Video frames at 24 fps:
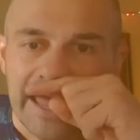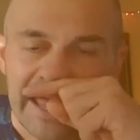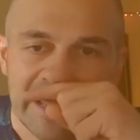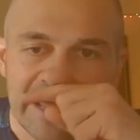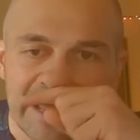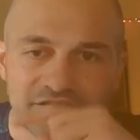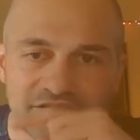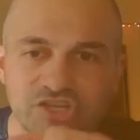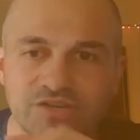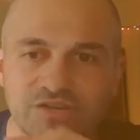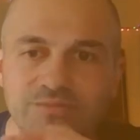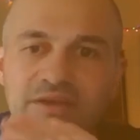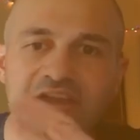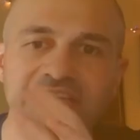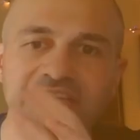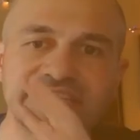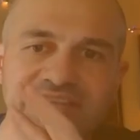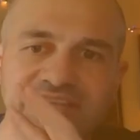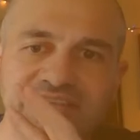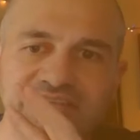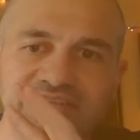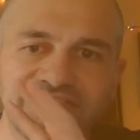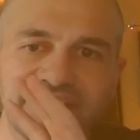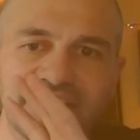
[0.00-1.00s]
Marries into
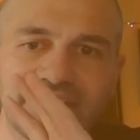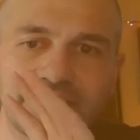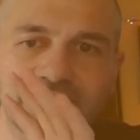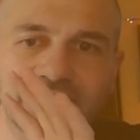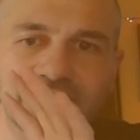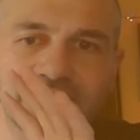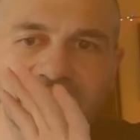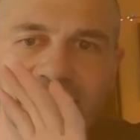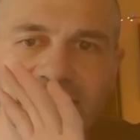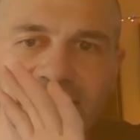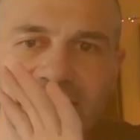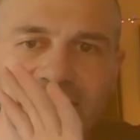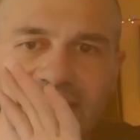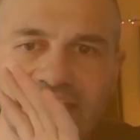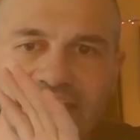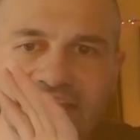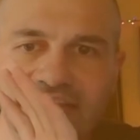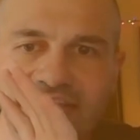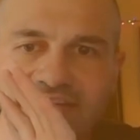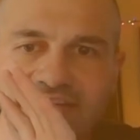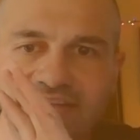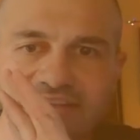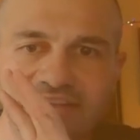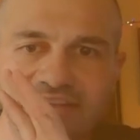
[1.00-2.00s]
the family.
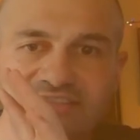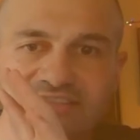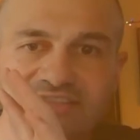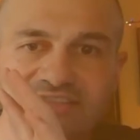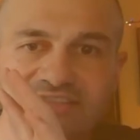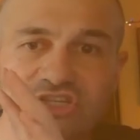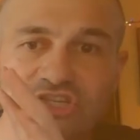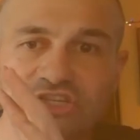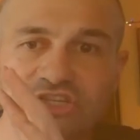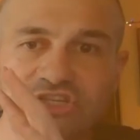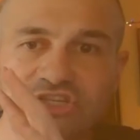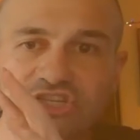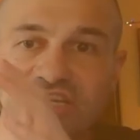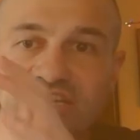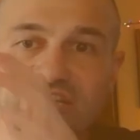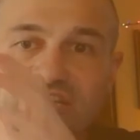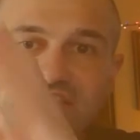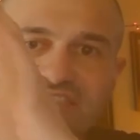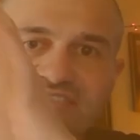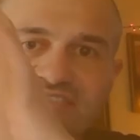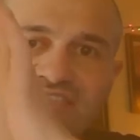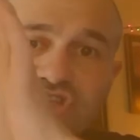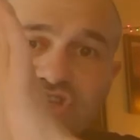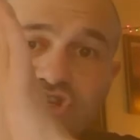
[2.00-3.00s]

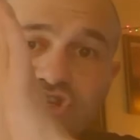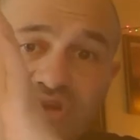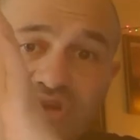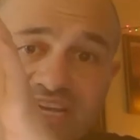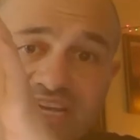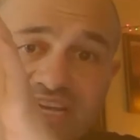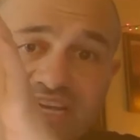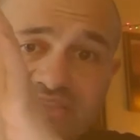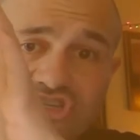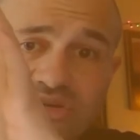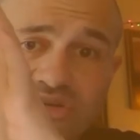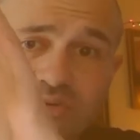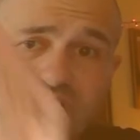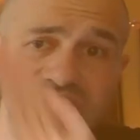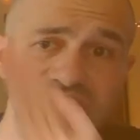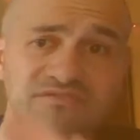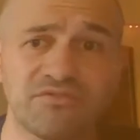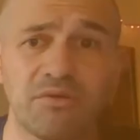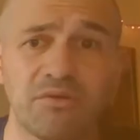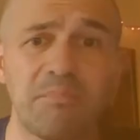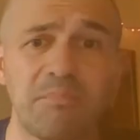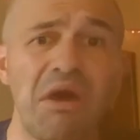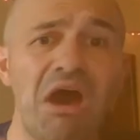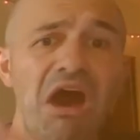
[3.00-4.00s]
This is a dress that she
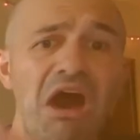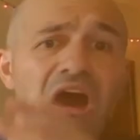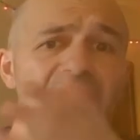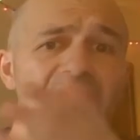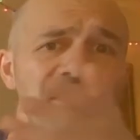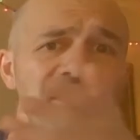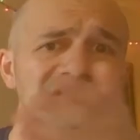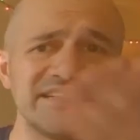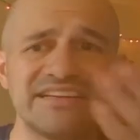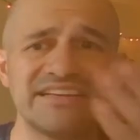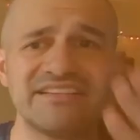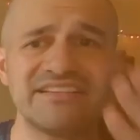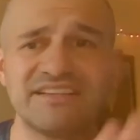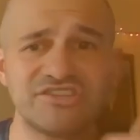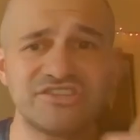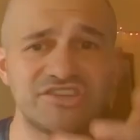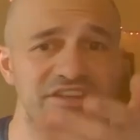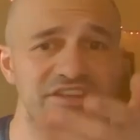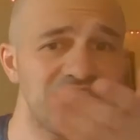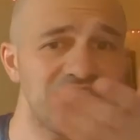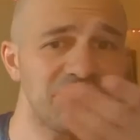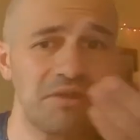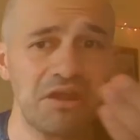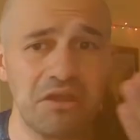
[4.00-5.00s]
wears for a party that
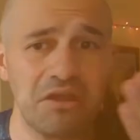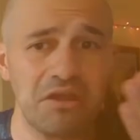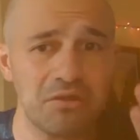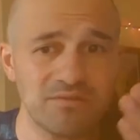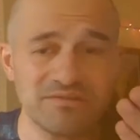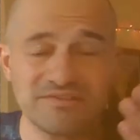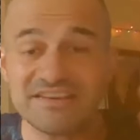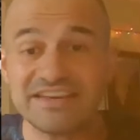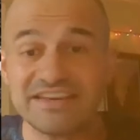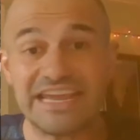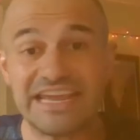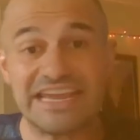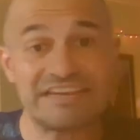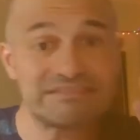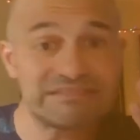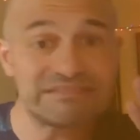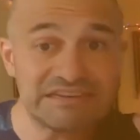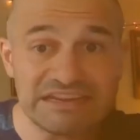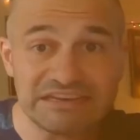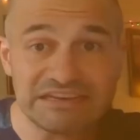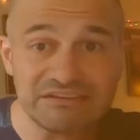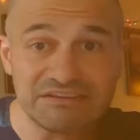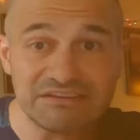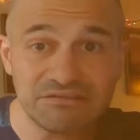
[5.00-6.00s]
she throws in
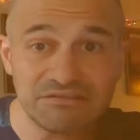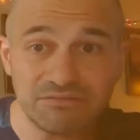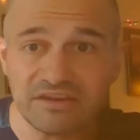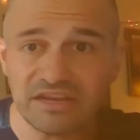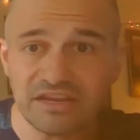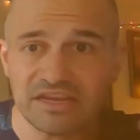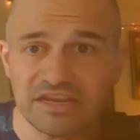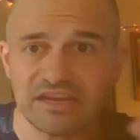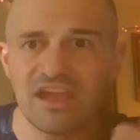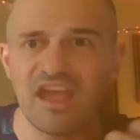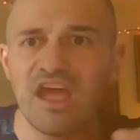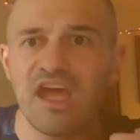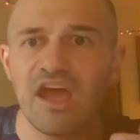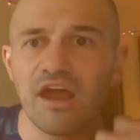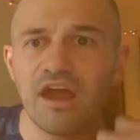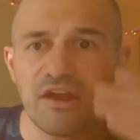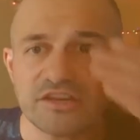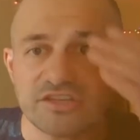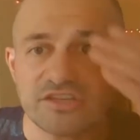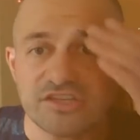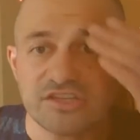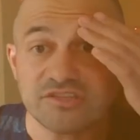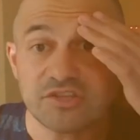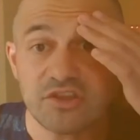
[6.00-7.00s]
1883.
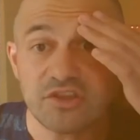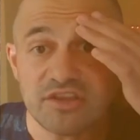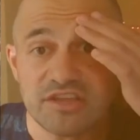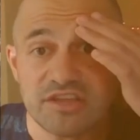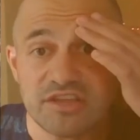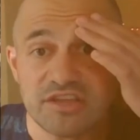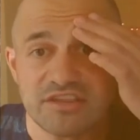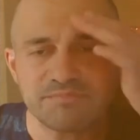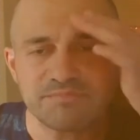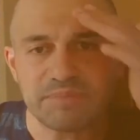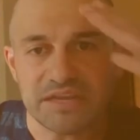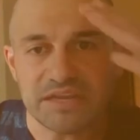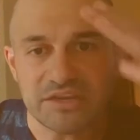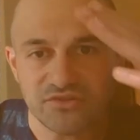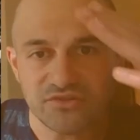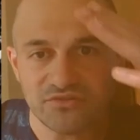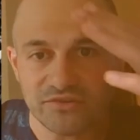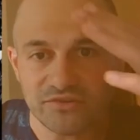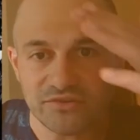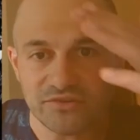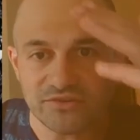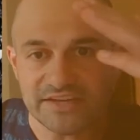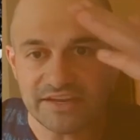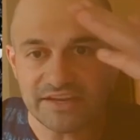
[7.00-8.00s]
All right, just look at this picture
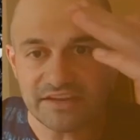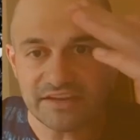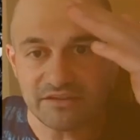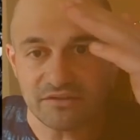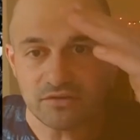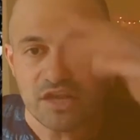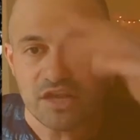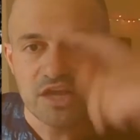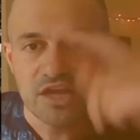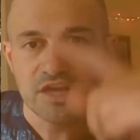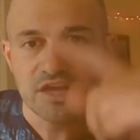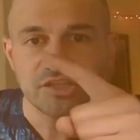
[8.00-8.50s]
for a second, though.